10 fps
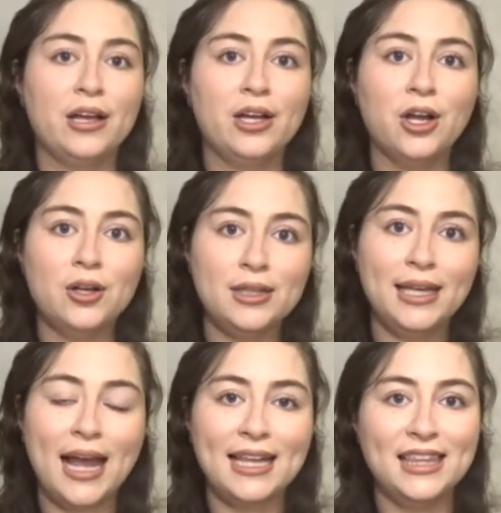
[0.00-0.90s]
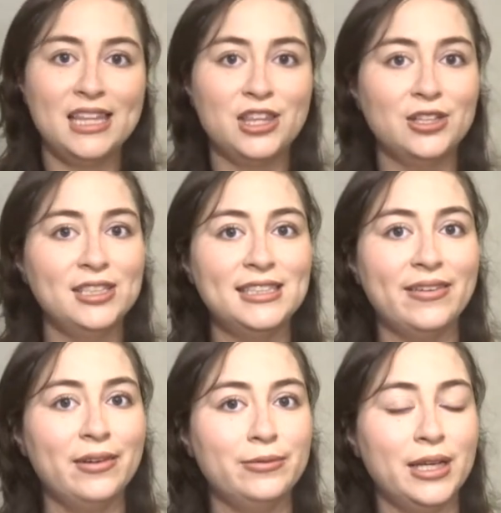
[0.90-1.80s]
Currently at the
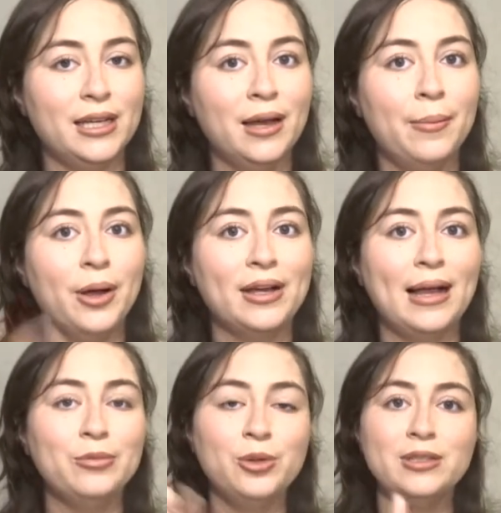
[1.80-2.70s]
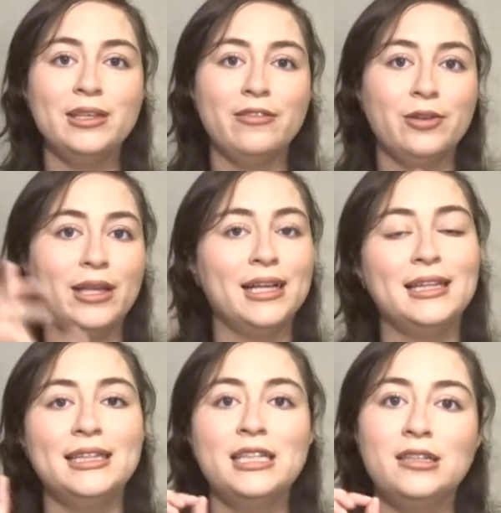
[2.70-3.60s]
37-week mark, I'm going to give you like a
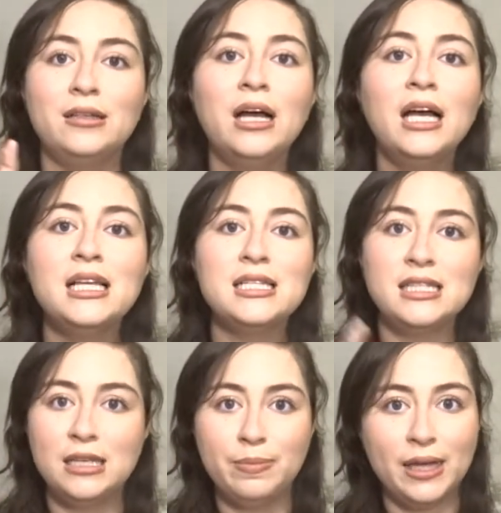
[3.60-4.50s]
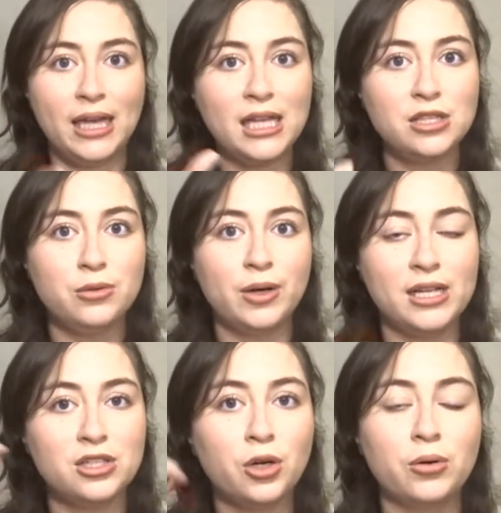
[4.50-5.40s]
little sneak peek into what
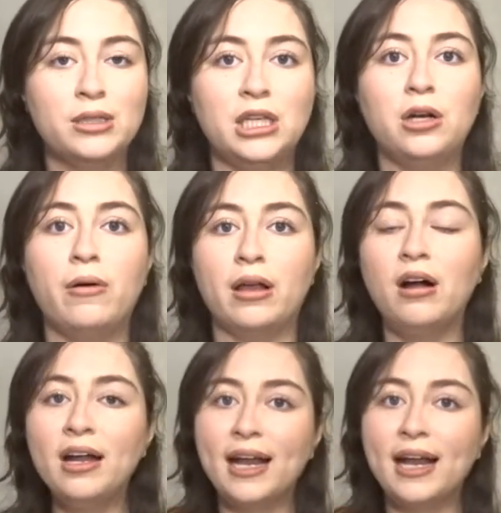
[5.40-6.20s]
is currently going on.